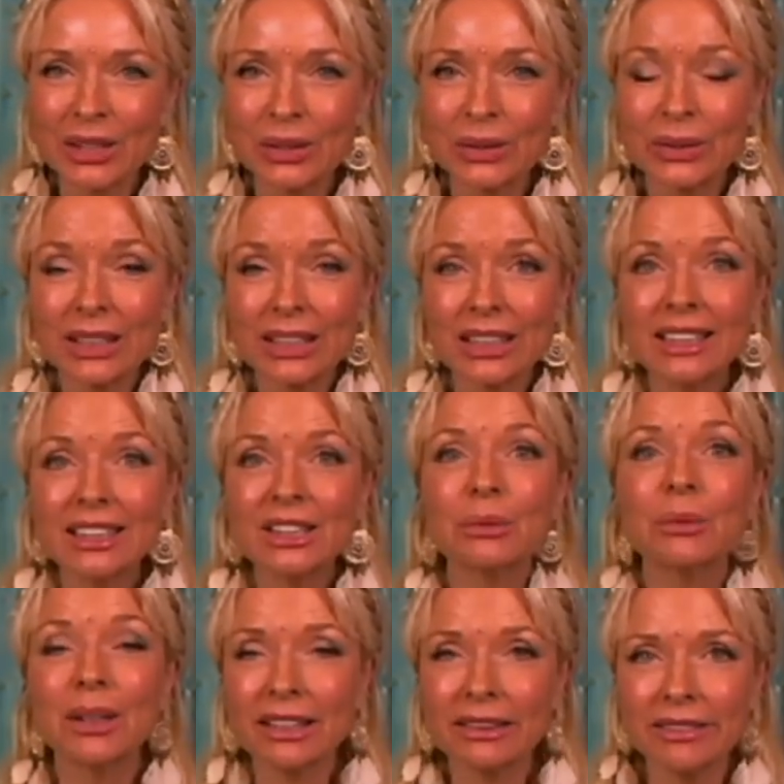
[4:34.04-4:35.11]
So
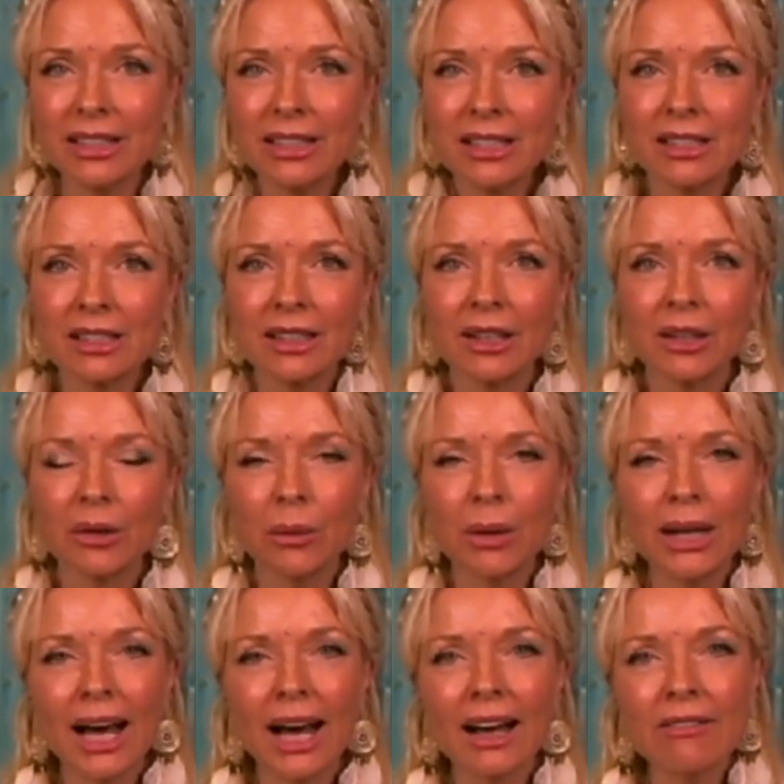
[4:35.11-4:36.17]
each one of us
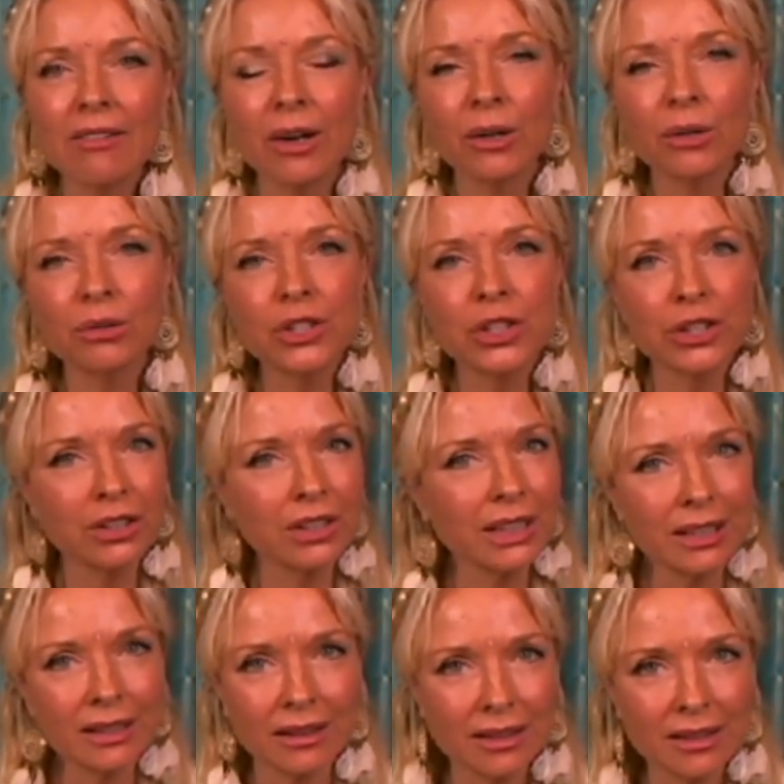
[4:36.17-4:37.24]
will have our own
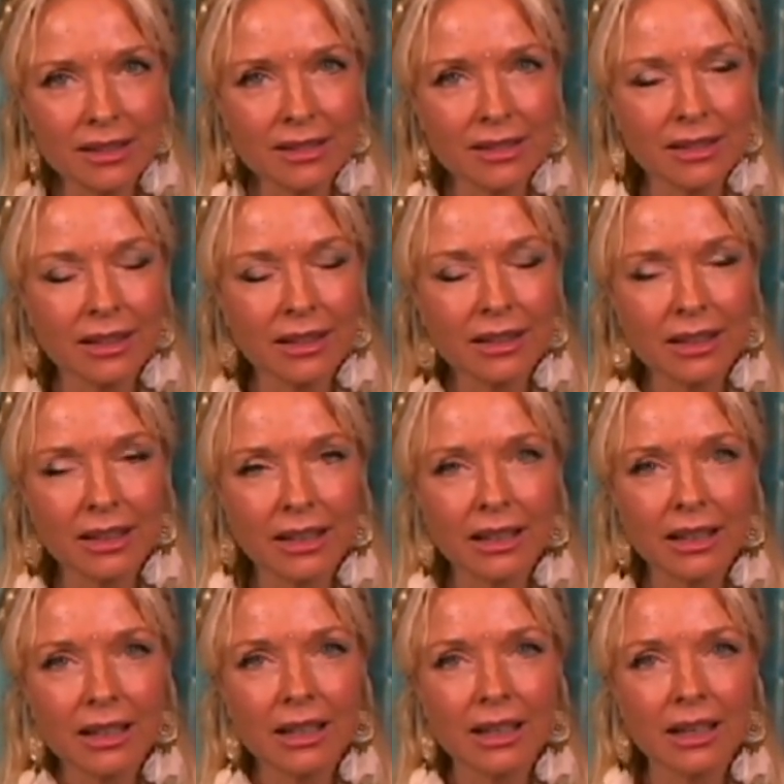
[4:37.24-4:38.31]
journey in this,
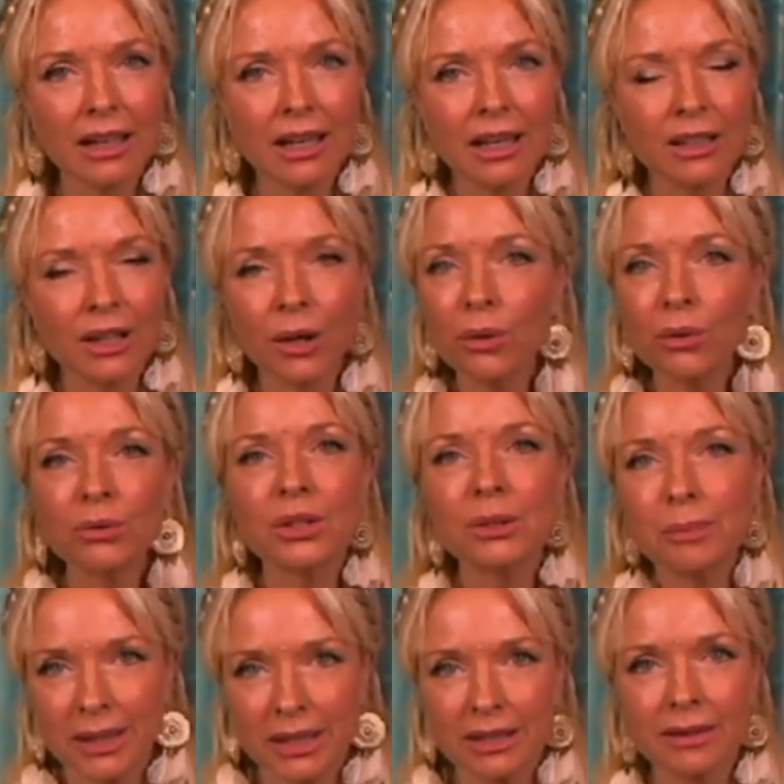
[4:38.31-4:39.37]
at our own
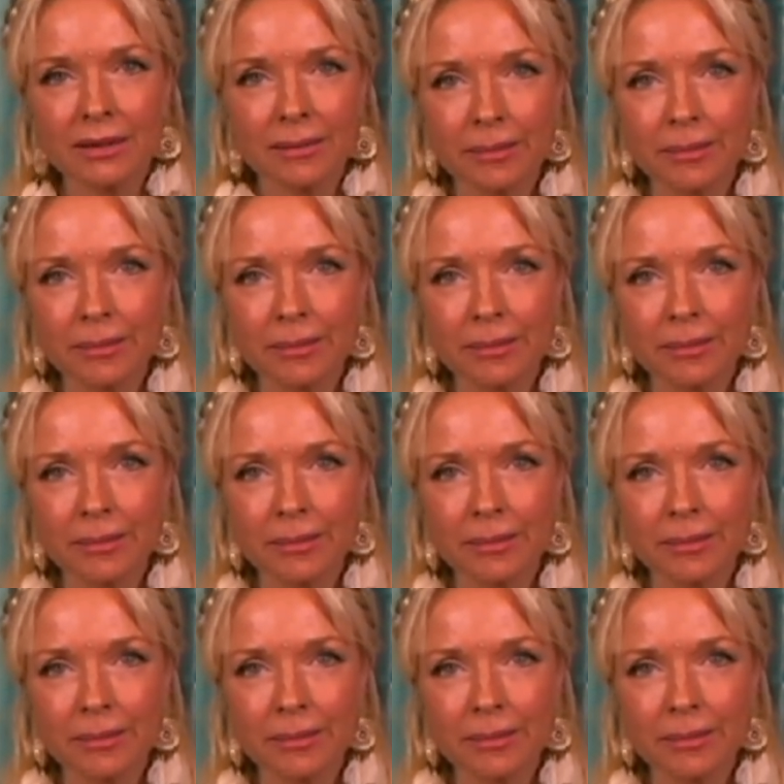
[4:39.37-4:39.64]
speed.